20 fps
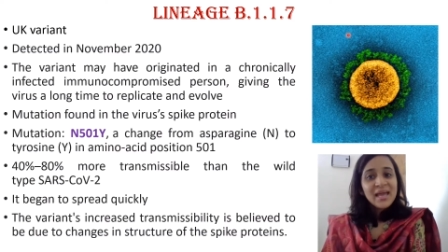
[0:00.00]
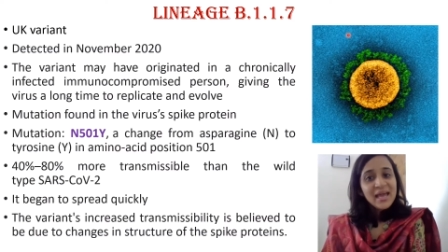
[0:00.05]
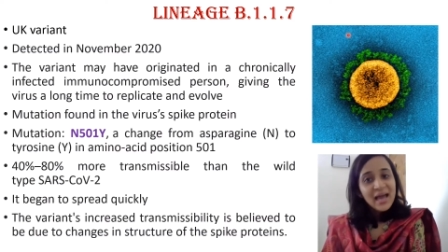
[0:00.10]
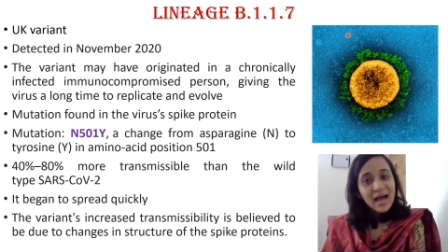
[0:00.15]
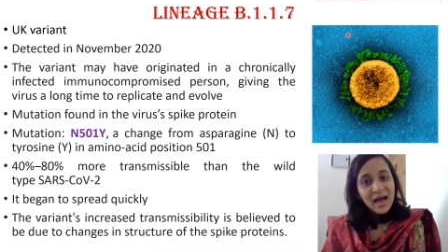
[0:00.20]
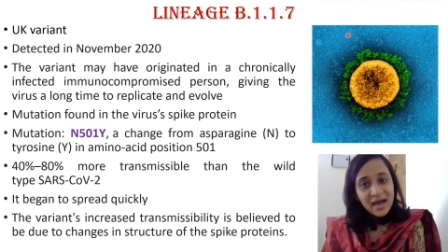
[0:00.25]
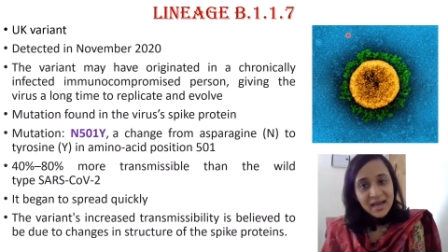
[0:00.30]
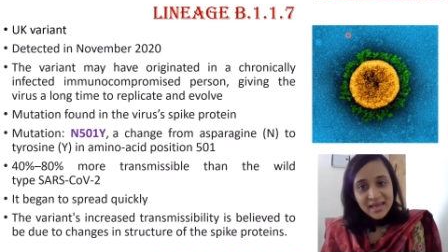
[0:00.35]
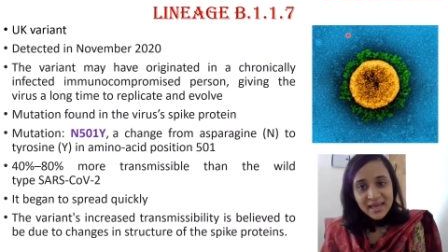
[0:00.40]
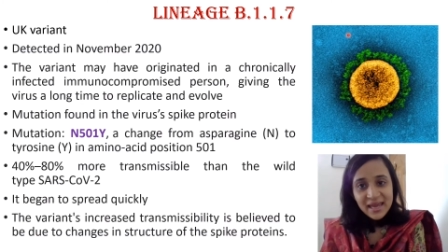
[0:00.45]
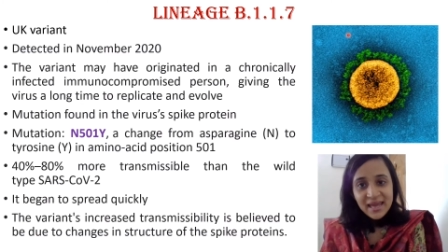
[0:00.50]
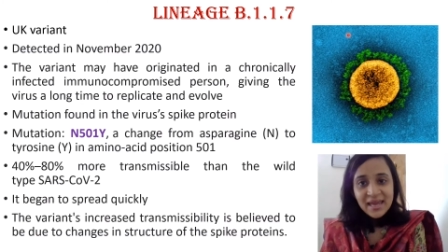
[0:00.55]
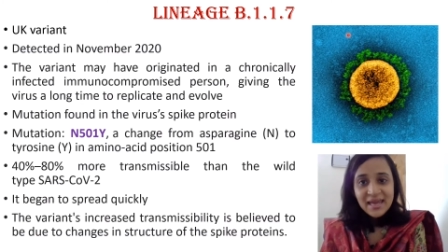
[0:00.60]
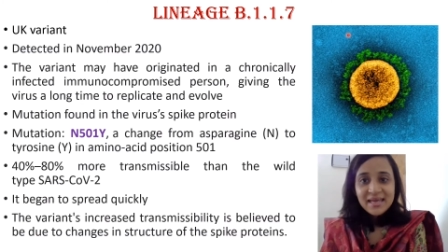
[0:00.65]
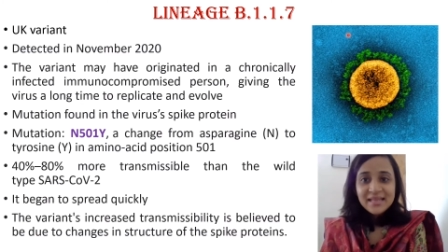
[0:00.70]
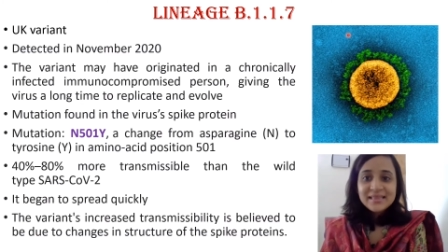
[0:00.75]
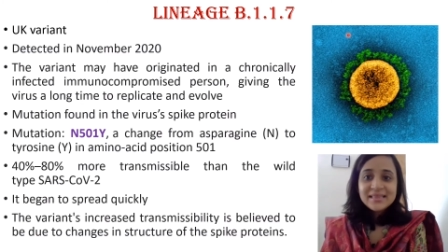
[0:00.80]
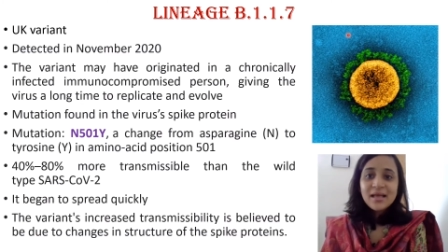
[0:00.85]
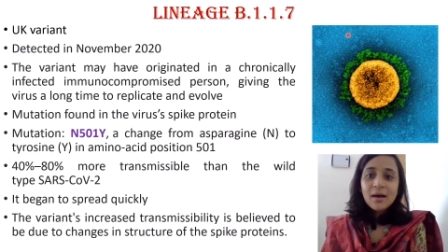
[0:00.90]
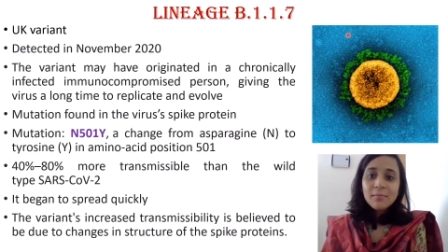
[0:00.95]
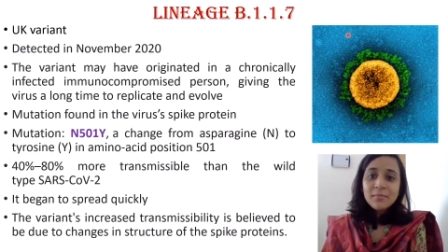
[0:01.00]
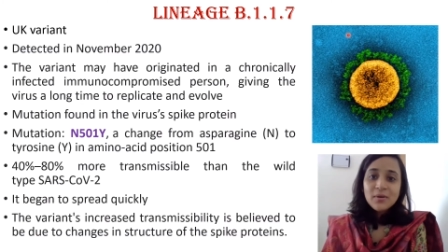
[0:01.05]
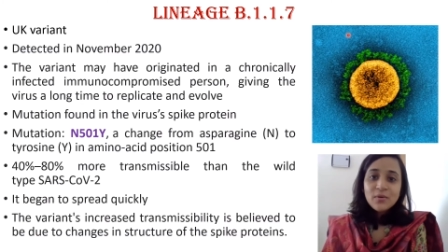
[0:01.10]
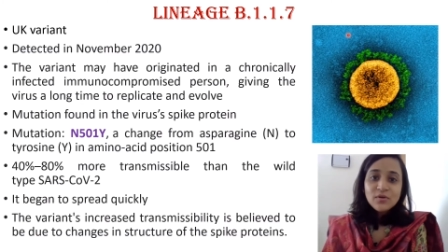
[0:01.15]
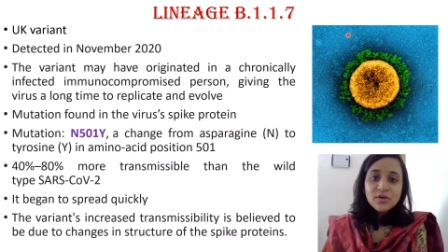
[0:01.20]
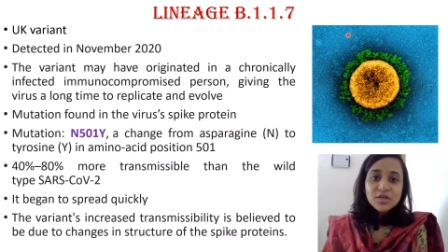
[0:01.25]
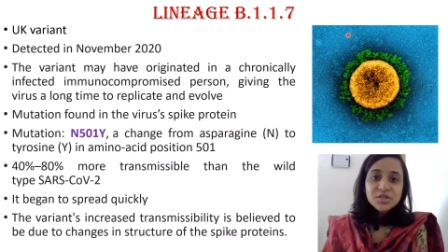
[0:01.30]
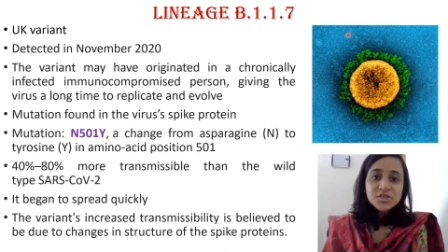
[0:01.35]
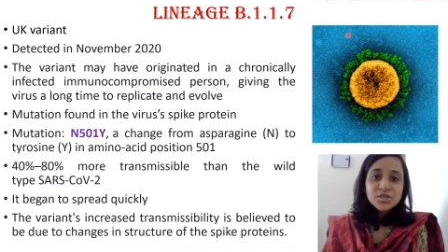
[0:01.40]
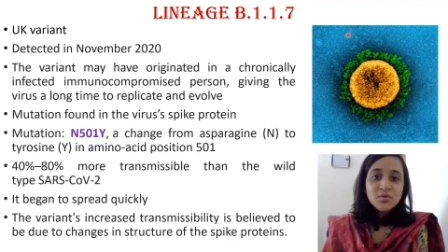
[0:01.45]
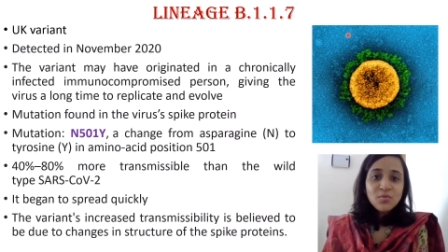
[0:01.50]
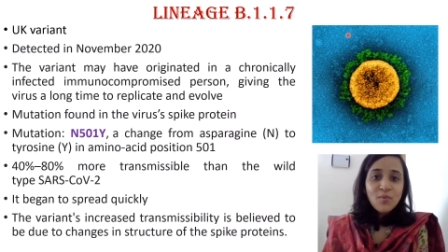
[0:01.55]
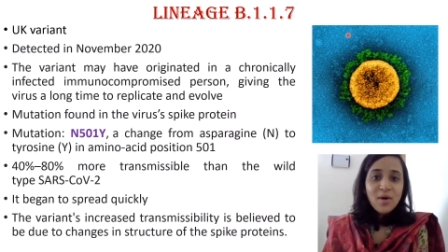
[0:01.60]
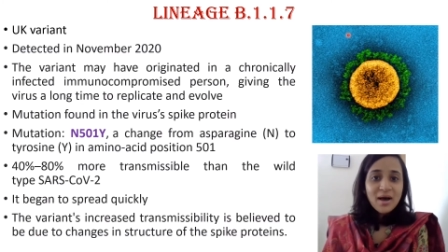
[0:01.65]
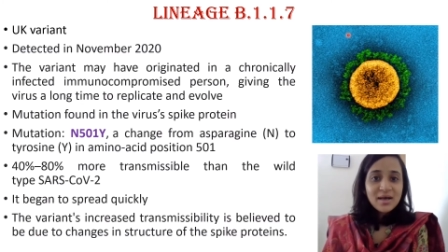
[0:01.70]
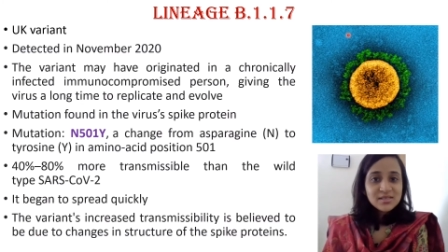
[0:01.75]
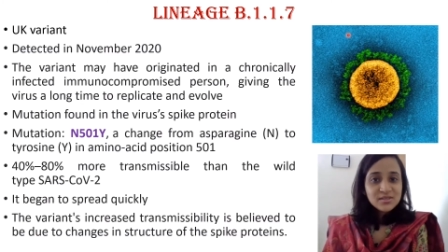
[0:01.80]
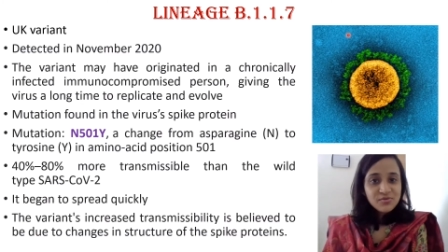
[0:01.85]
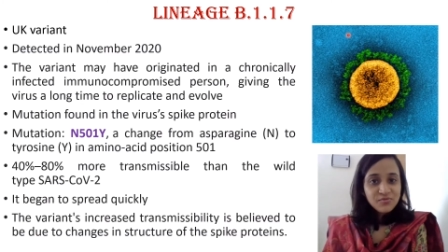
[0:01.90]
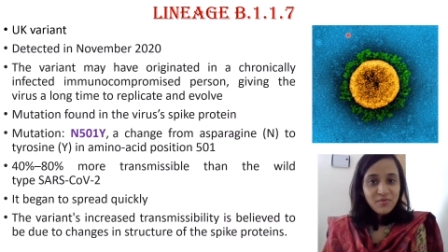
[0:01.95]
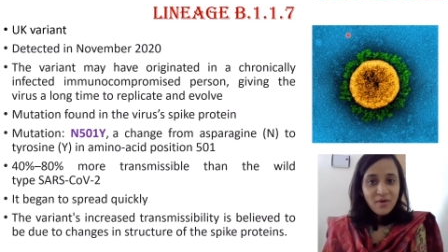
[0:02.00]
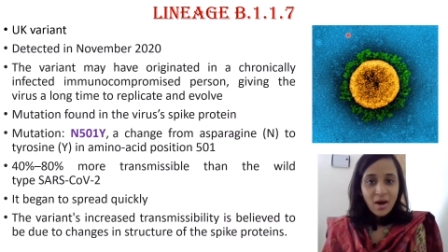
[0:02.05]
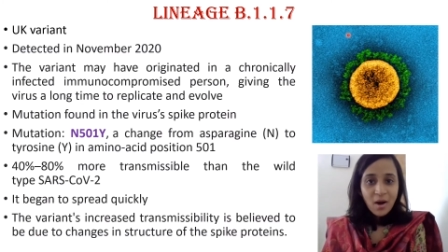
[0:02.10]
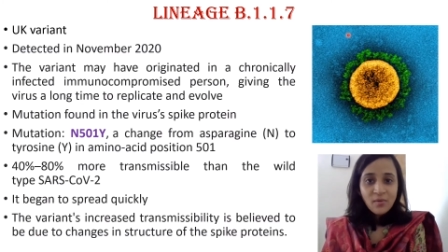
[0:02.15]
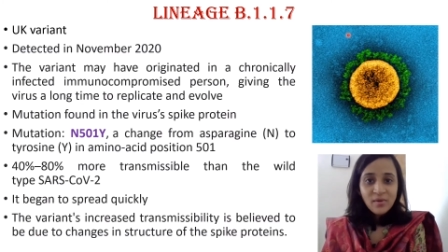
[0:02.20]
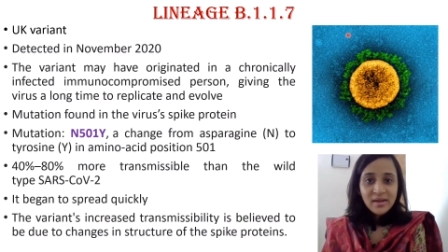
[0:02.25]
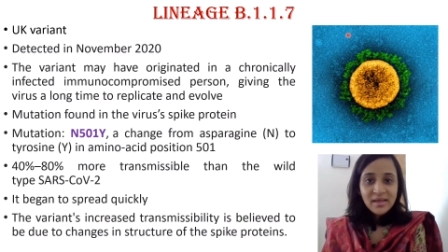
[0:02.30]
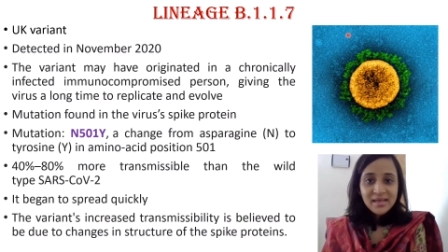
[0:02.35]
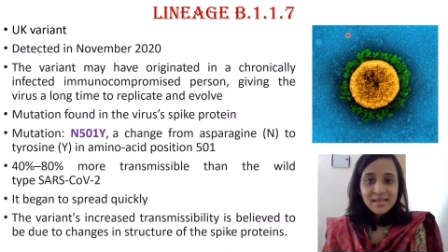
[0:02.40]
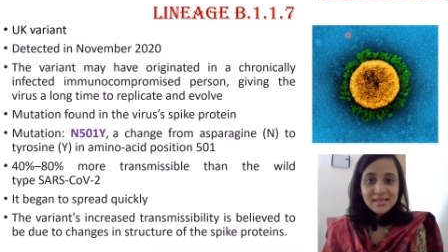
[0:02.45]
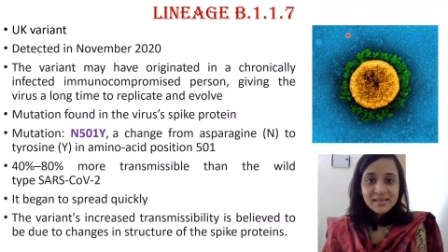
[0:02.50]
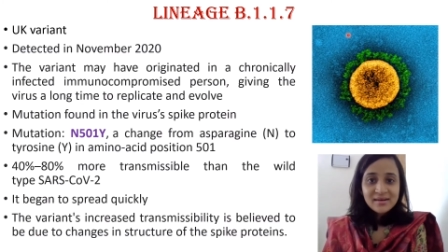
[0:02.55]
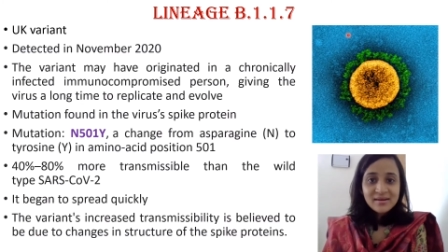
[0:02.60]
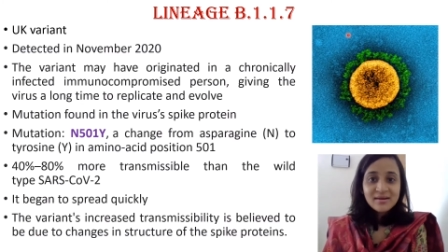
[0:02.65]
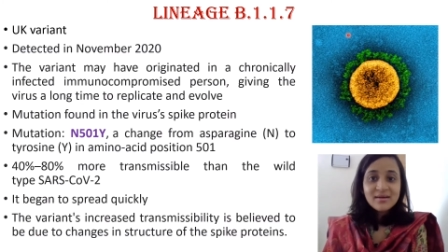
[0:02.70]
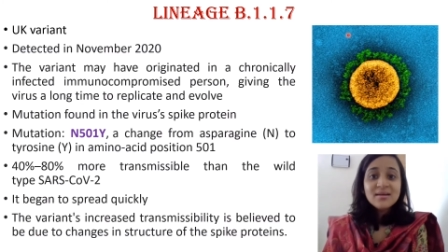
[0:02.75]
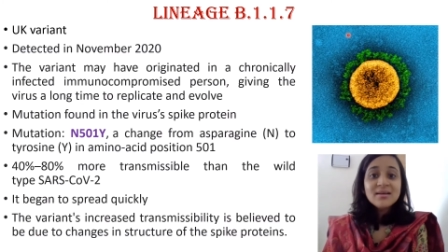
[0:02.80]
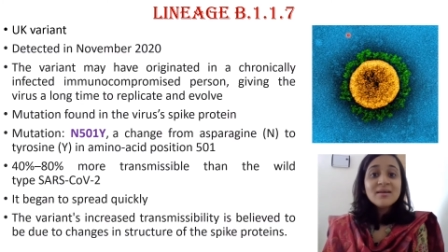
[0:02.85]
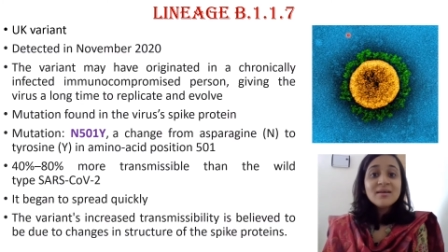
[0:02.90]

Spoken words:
Again, the mutation was found in the